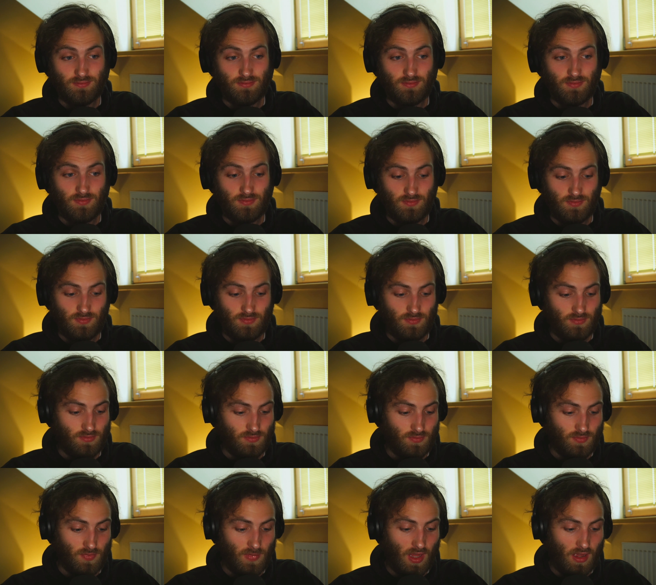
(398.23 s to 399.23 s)

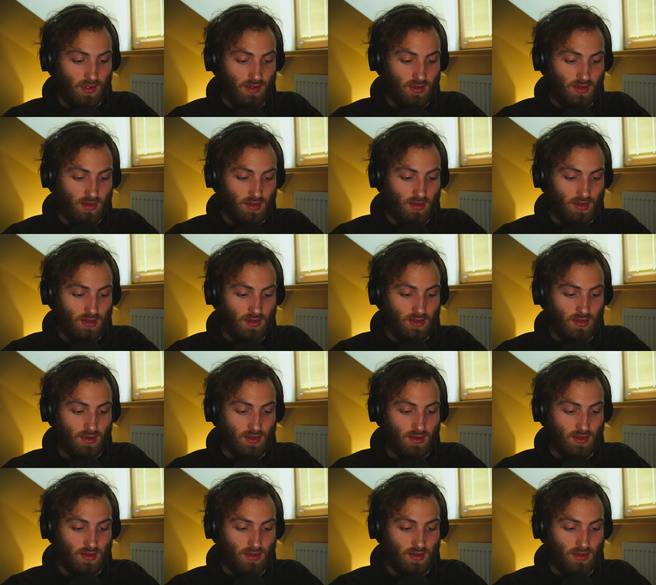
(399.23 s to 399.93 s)
No one is speaking in this clip.